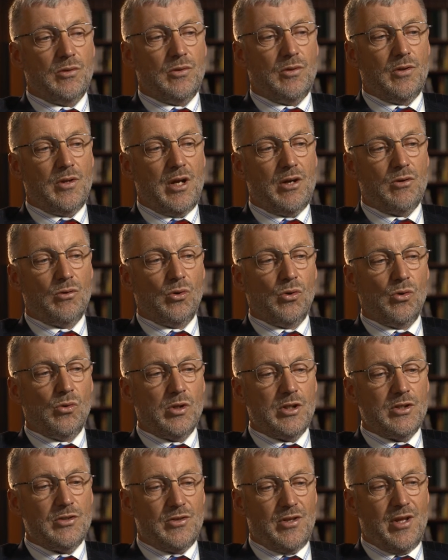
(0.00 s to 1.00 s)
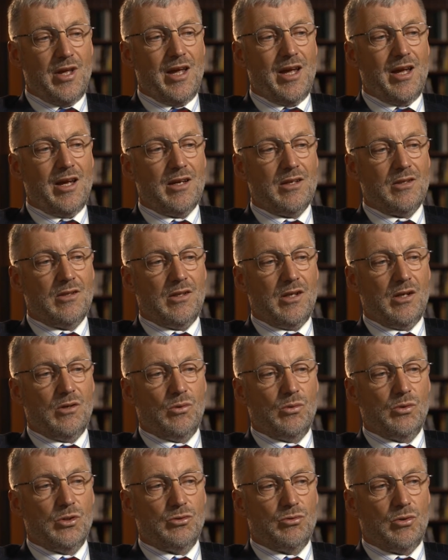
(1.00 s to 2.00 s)
they're always there, they're
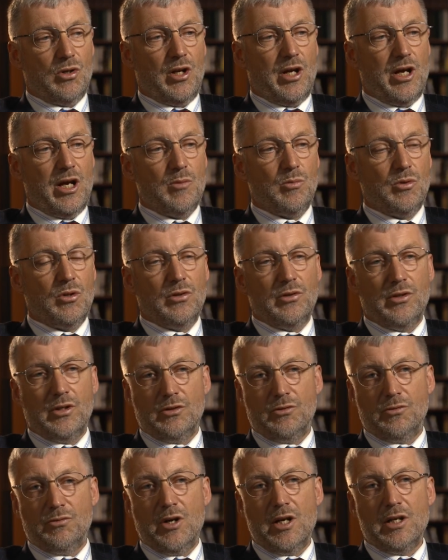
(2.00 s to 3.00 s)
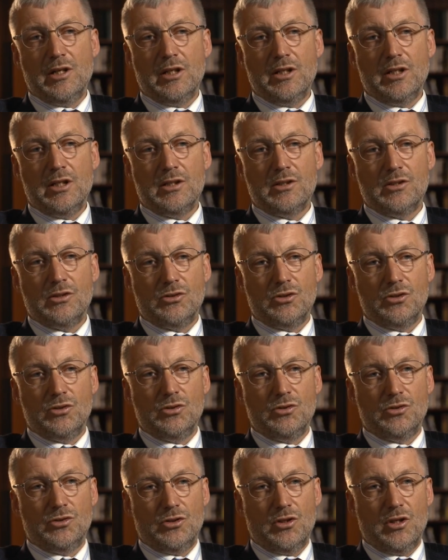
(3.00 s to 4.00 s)
always reliable, there's friendly, there's a
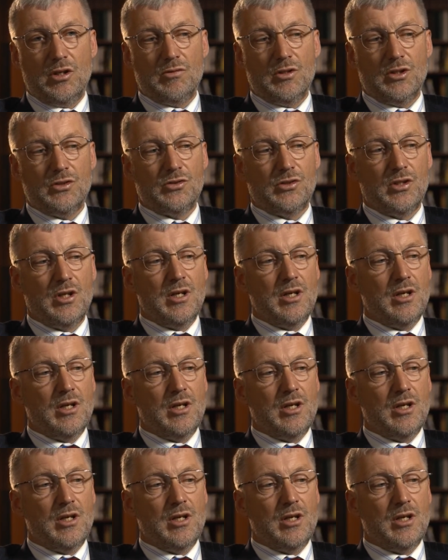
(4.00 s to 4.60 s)
good service.